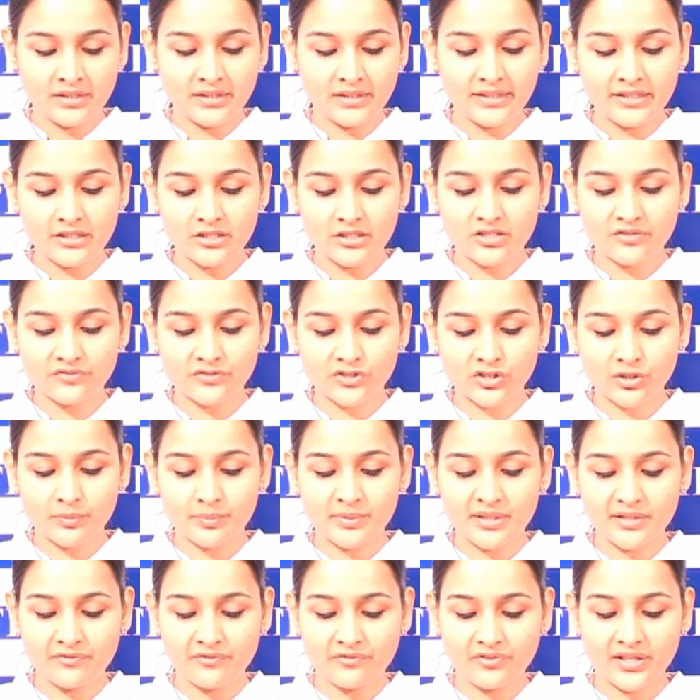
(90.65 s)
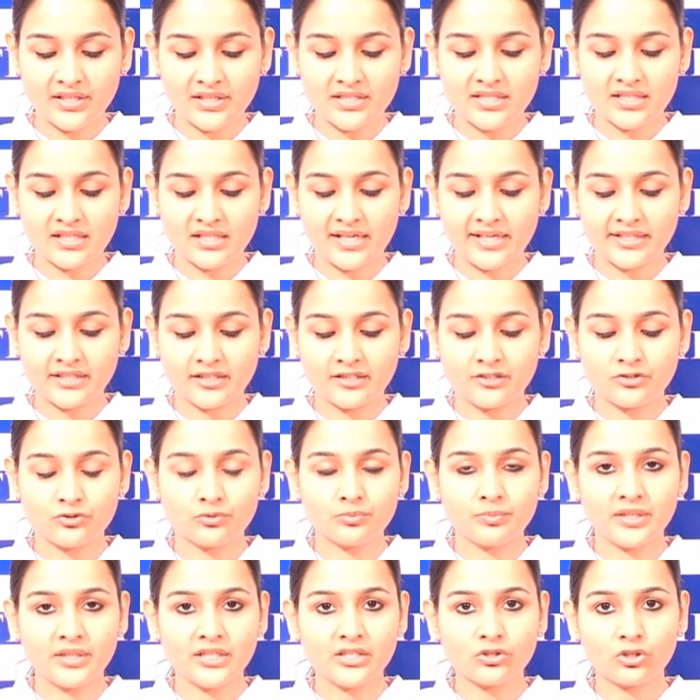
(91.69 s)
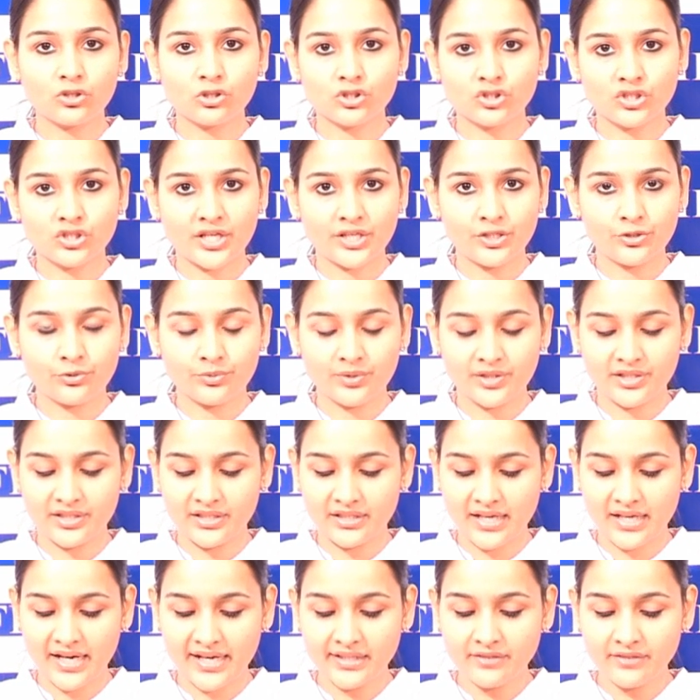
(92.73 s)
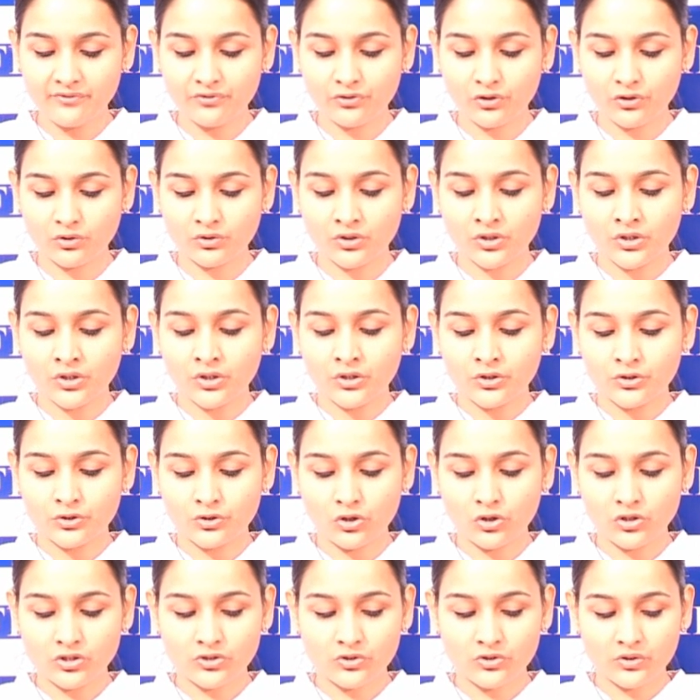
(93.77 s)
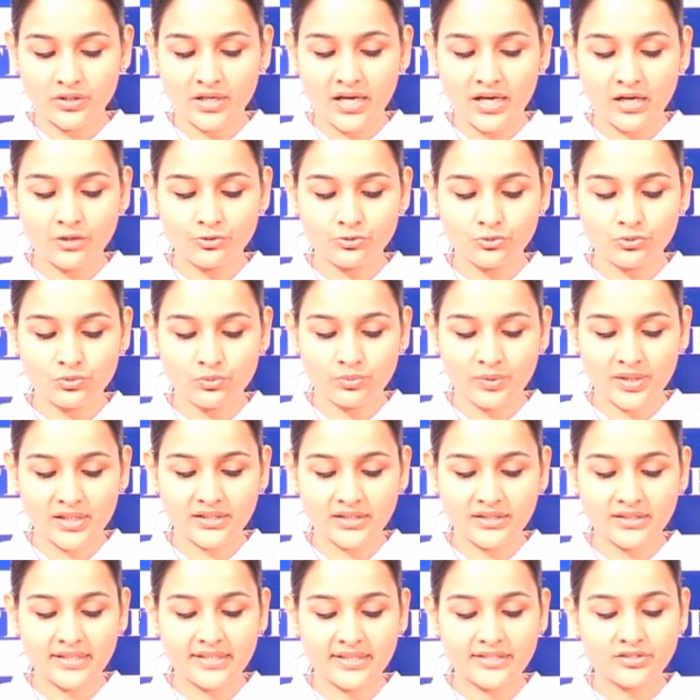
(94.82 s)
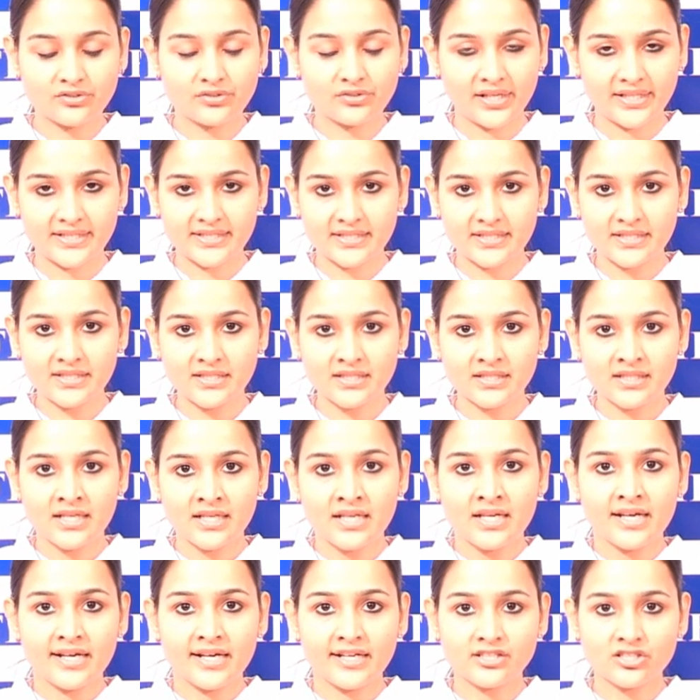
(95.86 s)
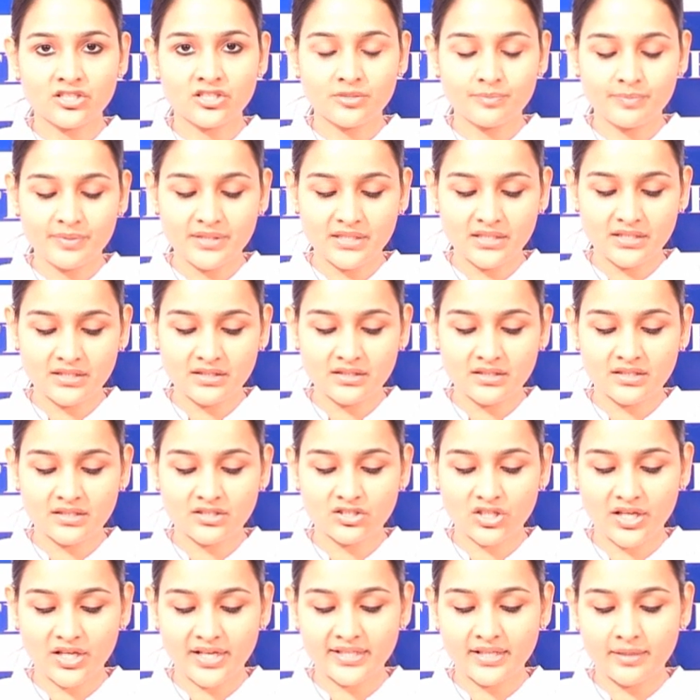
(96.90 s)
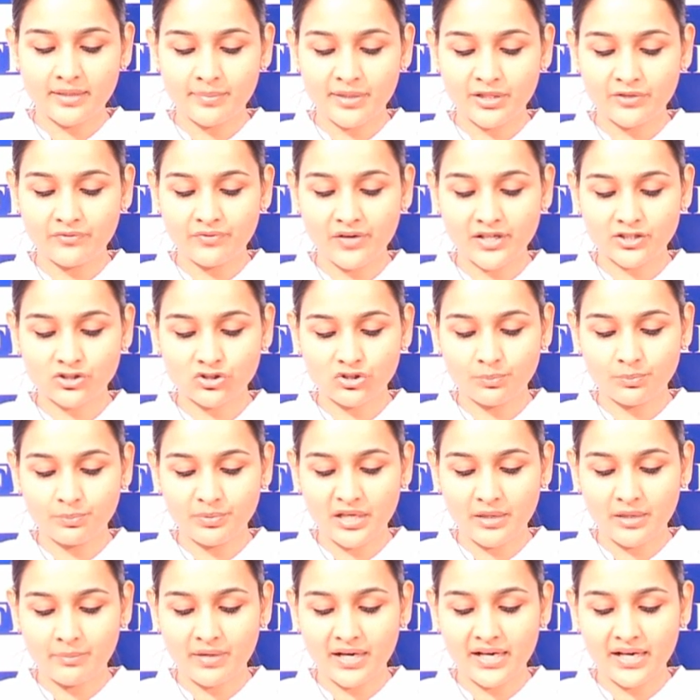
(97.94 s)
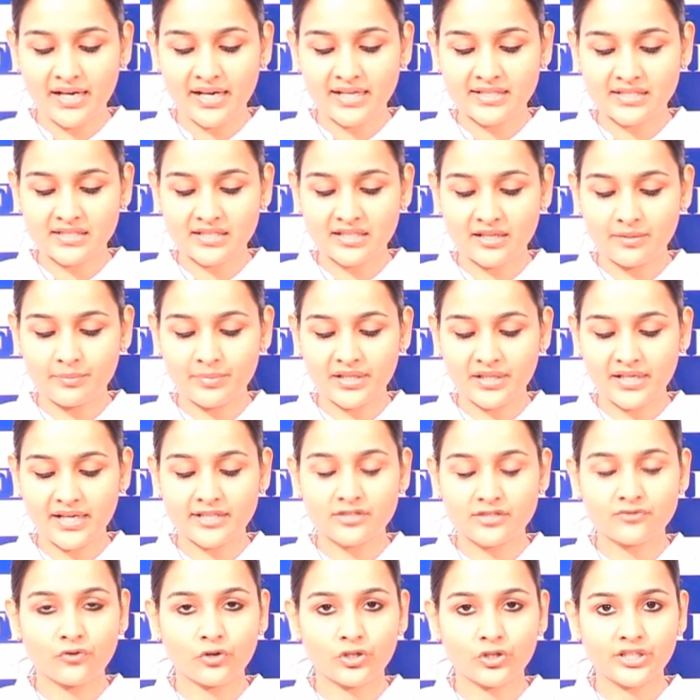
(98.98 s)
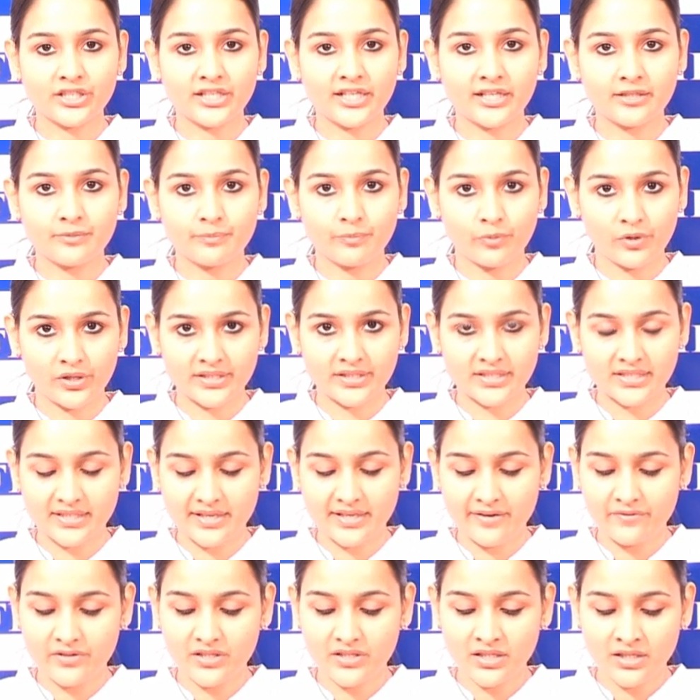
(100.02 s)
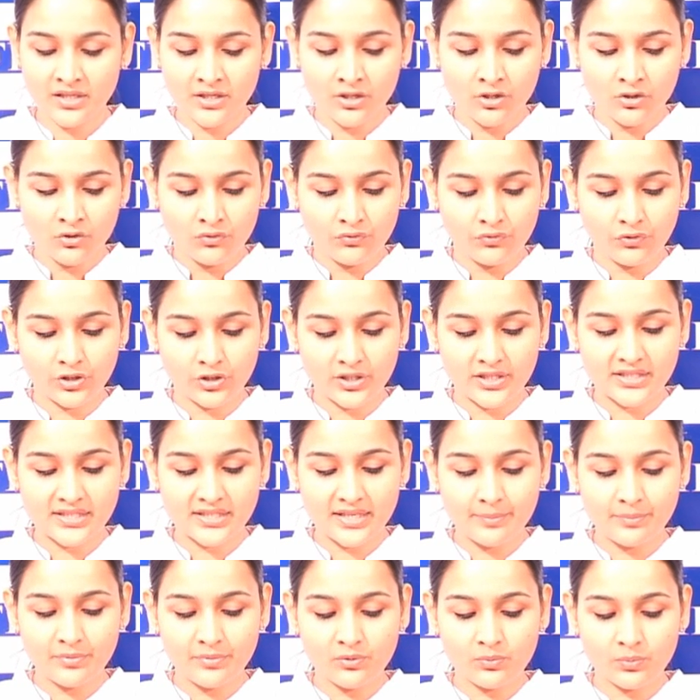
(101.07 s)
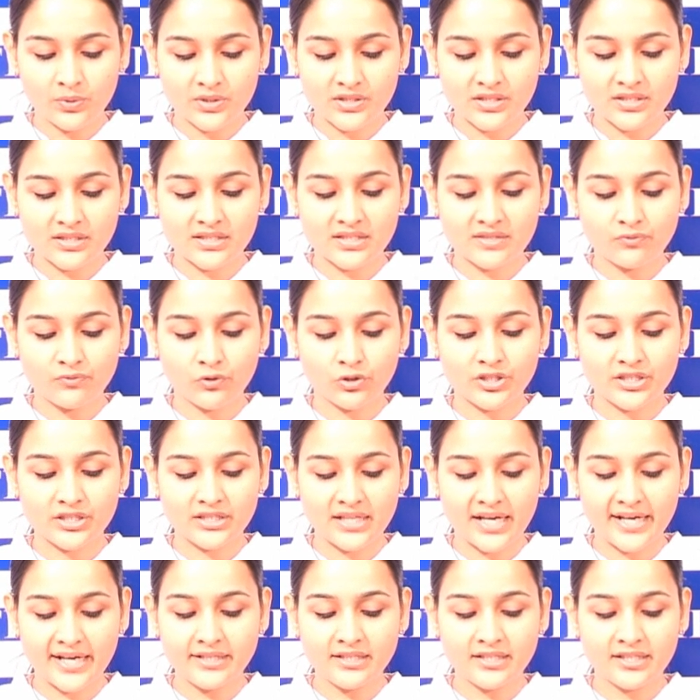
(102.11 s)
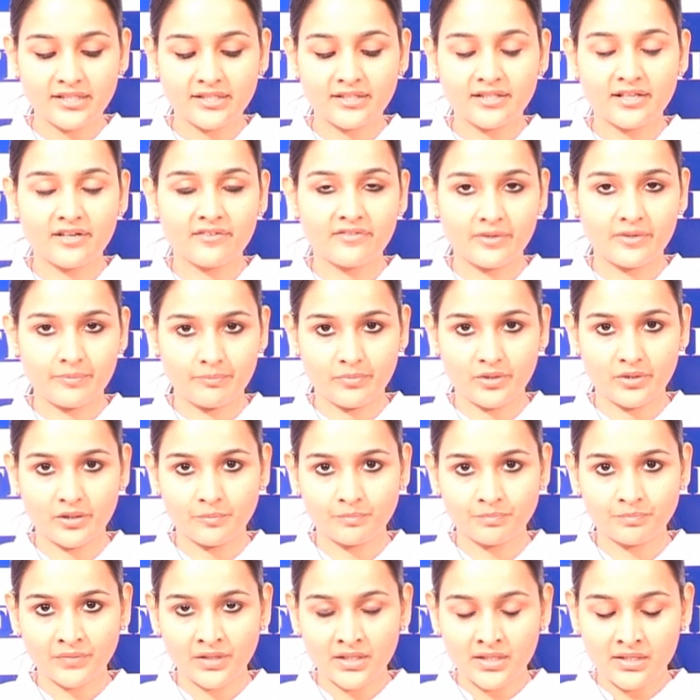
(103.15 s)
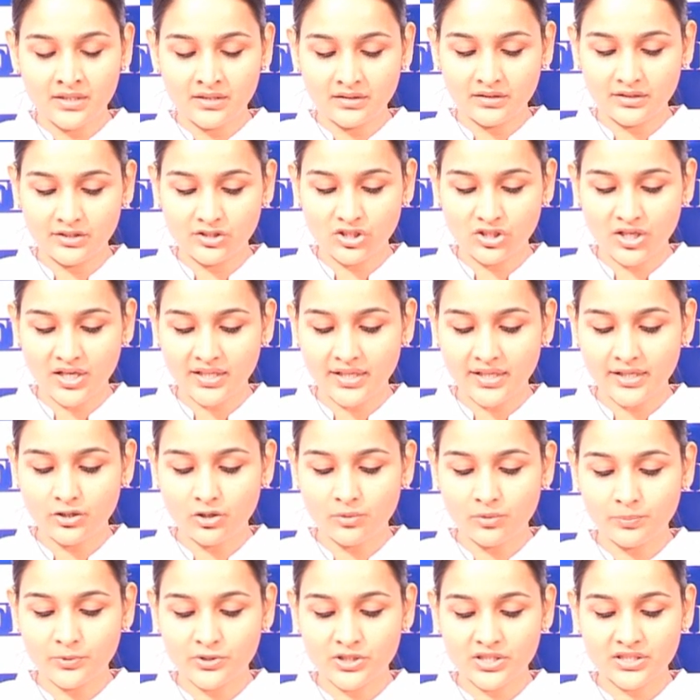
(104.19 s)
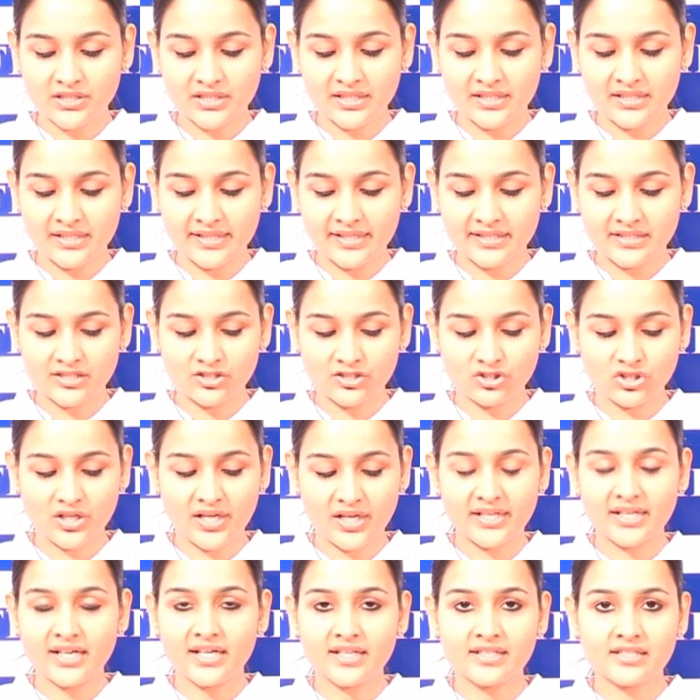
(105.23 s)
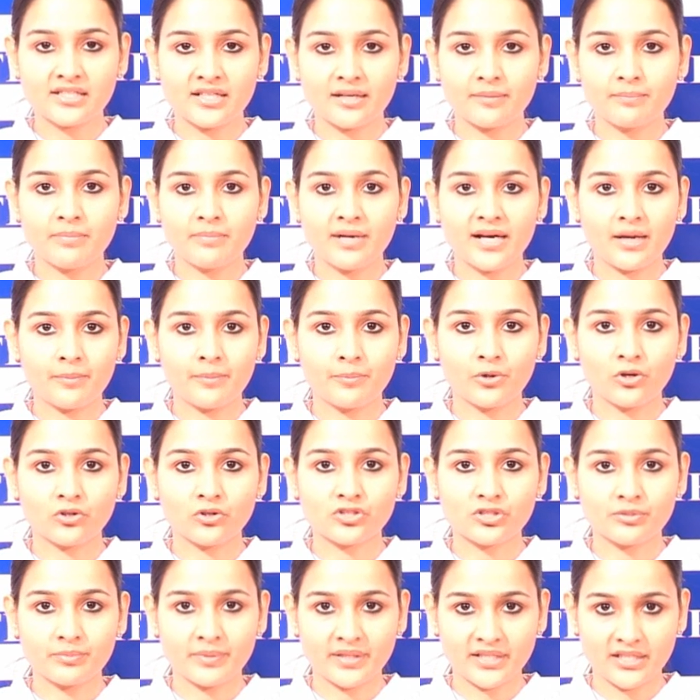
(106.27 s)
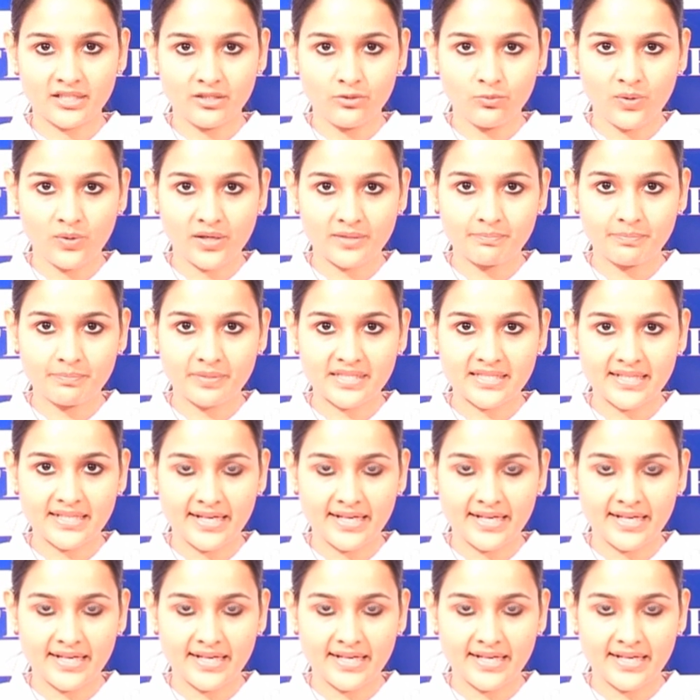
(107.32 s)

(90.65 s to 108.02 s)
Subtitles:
Leaders of Germany and France are likely to meet on January 9 for talks on how to quell the debt crisis. HSBC's China manufacturing PMI has come in at 48.7 for December versus 49 in November. The Shanghai Composite Index in China is up by approximately 1%.